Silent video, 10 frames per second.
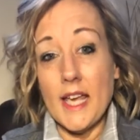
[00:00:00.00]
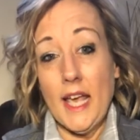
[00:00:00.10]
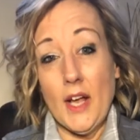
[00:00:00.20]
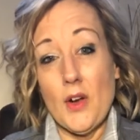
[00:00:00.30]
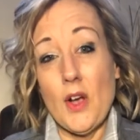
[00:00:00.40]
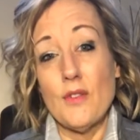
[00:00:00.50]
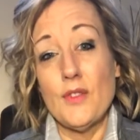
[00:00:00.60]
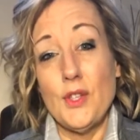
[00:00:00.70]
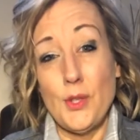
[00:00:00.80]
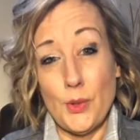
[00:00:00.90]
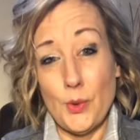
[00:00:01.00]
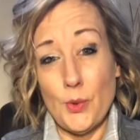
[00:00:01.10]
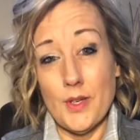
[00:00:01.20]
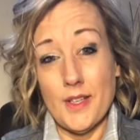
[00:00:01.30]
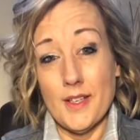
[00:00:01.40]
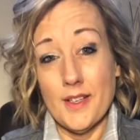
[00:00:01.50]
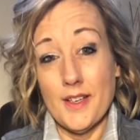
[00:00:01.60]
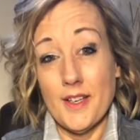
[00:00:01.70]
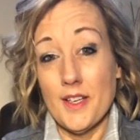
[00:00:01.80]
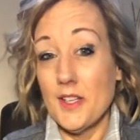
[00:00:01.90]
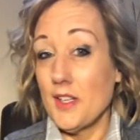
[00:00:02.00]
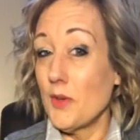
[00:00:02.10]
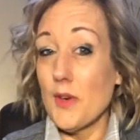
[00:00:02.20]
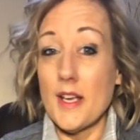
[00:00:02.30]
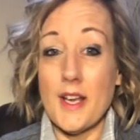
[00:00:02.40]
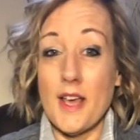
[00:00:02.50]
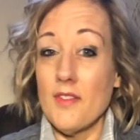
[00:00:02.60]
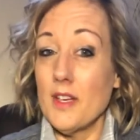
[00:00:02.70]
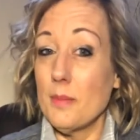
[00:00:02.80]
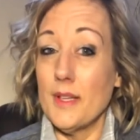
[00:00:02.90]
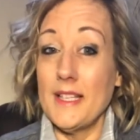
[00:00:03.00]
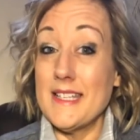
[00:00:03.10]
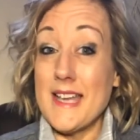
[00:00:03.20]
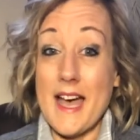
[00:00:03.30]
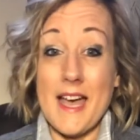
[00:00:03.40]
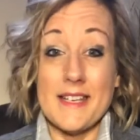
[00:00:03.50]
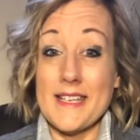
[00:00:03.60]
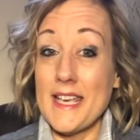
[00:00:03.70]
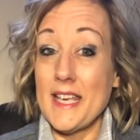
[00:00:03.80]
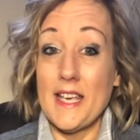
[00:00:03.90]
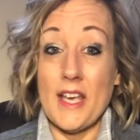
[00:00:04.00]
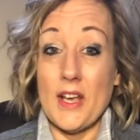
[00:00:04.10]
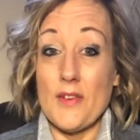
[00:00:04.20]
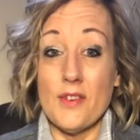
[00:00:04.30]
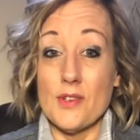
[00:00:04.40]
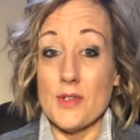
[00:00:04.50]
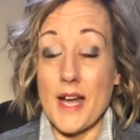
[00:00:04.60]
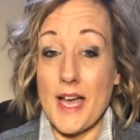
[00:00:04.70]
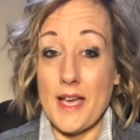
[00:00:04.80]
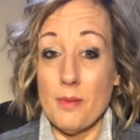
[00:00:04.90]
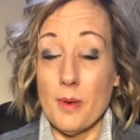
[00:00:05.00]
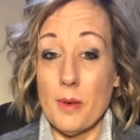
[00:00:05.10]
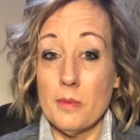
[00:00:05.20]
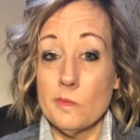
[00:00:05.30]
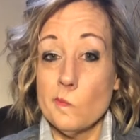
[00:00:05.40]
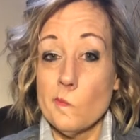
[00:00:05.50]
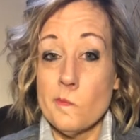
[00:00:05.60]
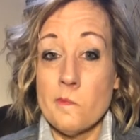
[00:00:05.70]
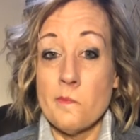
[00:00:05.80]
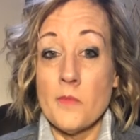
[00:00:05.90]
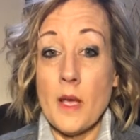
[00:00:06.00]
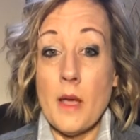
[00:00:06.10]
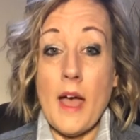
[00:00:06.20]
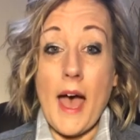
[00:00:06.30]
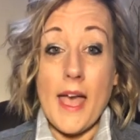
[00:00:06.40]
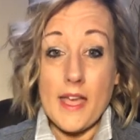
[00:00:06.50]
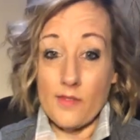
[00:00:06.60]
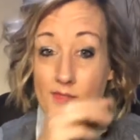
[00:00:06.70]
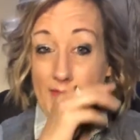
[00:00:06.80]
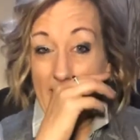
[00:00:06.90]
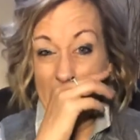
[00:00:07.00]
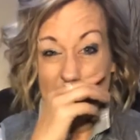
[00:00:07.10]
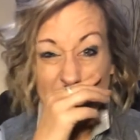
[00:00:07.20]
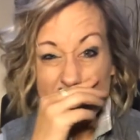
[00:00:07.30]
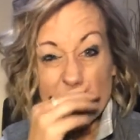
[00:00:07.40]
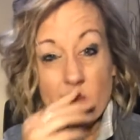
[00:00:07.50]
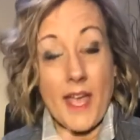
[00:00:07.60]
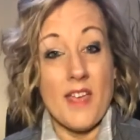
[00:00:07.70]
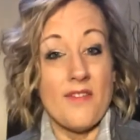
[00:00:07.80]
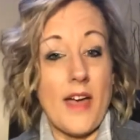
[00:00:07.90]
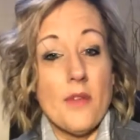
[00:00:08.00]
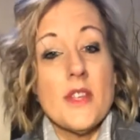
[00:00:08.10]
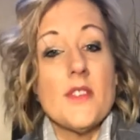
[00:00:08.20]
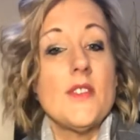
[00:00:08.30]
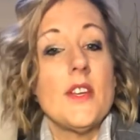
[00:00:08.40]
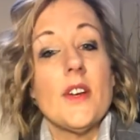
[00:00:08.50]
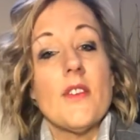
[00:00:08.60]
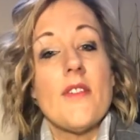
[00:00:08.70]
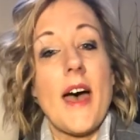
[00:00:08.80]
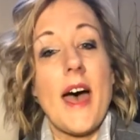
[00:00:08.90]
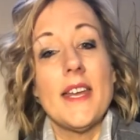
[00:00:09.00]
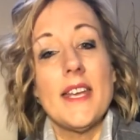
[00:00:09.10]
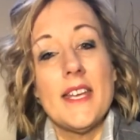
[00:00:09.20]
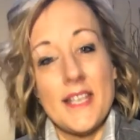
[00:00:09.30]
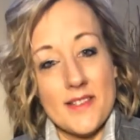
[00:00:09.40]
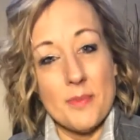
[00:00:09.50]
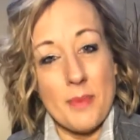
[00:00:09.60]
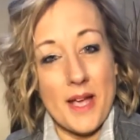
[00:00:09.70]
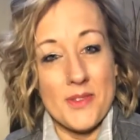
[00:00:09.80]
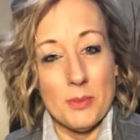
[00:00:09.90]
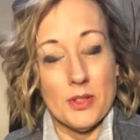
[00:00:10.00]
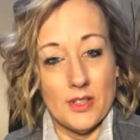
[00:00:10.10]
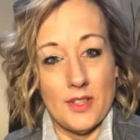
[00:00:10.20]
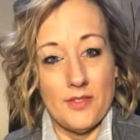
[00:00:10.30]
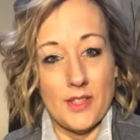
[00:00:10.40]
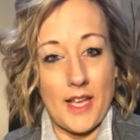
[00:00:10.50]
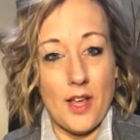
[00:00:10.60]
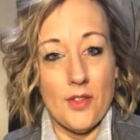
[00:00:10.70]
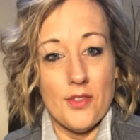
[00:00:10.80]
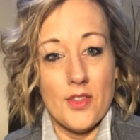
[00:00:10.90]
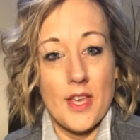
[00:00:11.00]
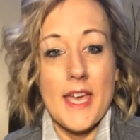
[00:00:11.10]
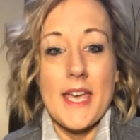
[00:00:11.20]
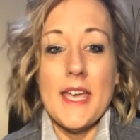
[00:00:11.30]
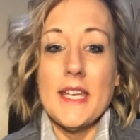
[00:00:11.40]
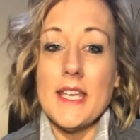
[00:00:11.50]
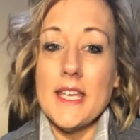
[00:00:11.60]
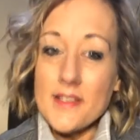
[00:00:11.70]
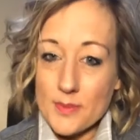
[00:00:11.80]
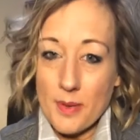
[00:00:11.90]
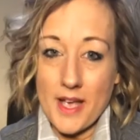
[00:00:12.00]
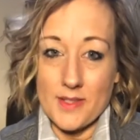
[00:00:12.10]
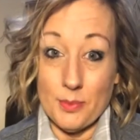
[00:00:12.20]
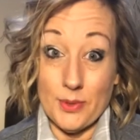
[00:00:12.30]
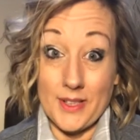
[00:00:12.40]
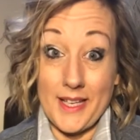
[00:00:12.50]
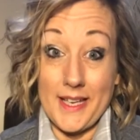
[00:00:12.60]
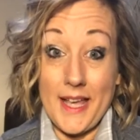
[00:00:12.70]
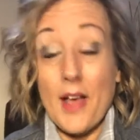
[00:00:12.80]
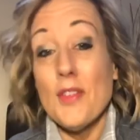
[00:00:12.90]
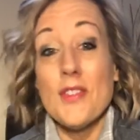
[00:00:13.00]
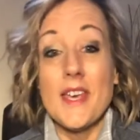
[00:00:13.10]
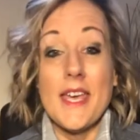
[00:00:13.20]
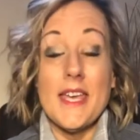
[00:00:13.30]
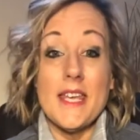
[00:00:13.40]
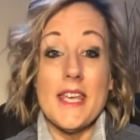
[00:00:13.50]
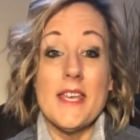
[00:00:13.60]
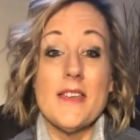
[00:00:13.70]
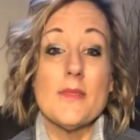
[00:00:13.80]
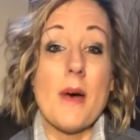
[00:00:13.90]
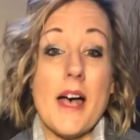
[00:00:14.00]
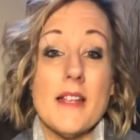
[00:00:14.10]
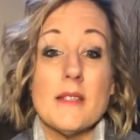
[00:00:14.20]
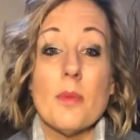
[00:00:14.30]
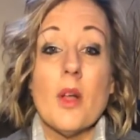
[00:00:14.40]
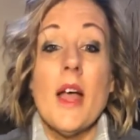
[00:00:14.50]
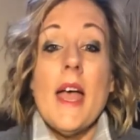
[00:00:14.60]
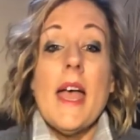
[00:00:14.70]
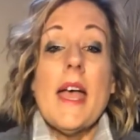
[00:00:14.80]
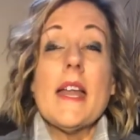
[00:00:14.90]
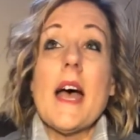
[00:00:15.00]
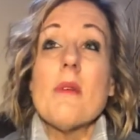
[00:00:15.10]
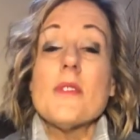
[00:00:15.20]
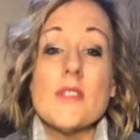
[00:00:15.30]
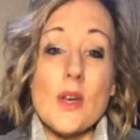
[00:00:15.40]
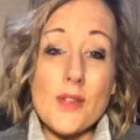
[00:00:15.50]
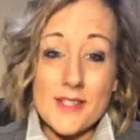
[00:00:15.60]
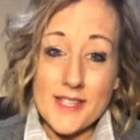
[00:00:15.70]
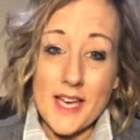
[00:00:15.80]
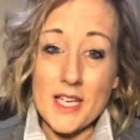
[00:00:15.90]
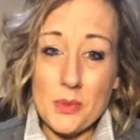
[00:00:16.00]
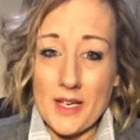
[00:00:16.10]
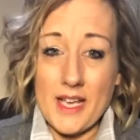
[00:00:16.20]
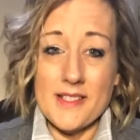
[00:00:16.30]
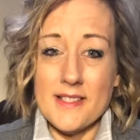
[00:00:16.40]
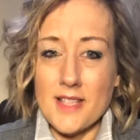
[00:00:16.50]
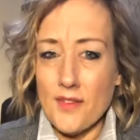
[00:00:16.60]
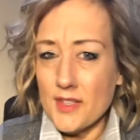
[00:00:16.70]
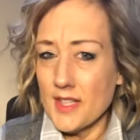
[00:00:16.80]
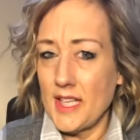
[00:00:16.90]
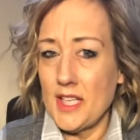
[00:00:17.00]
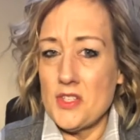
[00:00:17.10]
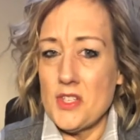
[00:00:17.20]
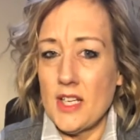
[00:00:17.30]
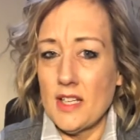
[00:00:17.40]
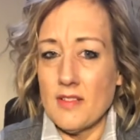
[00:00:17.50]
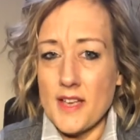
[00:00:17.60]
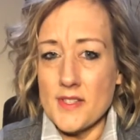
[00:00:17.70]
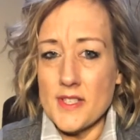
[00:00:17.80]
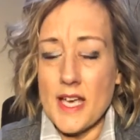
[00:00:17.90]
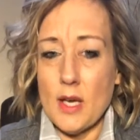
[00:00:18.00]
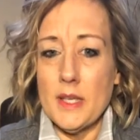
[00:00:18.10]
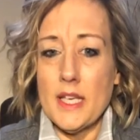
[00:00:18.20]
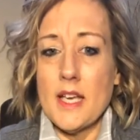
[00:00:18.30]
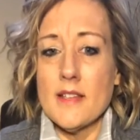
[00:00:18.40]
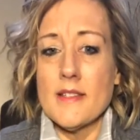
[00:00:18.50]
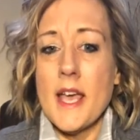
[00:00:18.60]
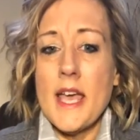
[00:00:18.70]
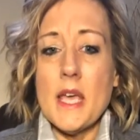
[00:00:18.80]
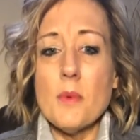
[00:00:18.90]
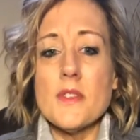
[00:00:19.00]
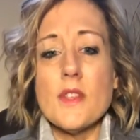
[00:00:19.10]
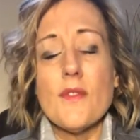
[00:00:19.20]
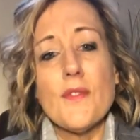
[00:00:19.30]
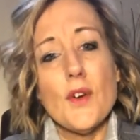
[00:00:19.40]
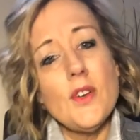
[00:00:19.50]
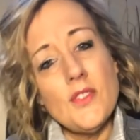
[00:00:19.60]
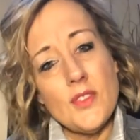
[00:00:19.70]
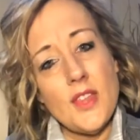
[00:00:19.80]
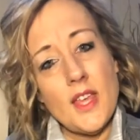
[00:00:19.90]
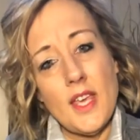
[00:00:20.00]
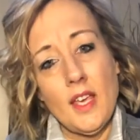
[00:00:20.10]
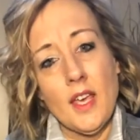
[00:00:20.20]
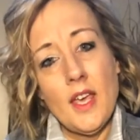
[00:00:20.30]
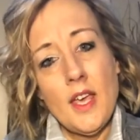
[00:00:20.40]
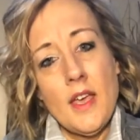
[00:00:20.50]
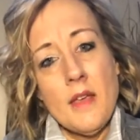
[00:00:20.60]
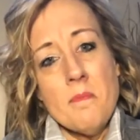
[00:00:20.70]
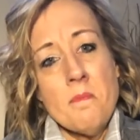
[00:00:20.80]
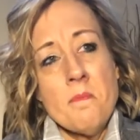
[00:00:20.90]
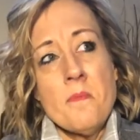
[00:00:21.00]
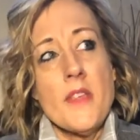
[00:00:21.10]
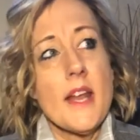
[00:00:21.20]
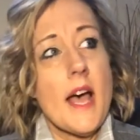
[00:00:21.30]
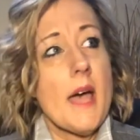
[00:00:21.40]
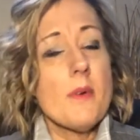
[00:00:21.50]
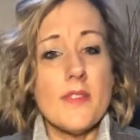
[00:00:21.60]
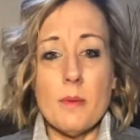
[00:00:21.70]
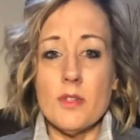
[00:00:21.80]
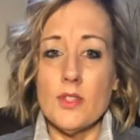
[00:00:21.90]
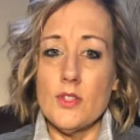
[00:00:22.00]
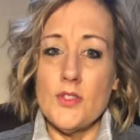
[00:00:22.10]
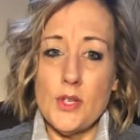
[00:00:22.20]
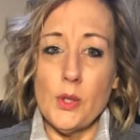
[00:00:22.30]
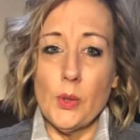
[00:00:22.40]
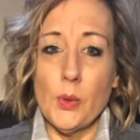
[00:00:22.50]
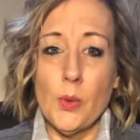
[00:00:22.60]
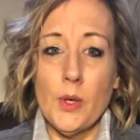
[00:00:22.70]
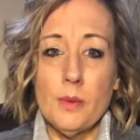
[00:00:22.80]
care of you, you're inevitably not taking care of your tribe. I have found this year that it is possible to live in health. It is possible to get healthy. It is possible. And I was so excited when I discovered the ketogenic lifestyle because it was the first thing that I was able to do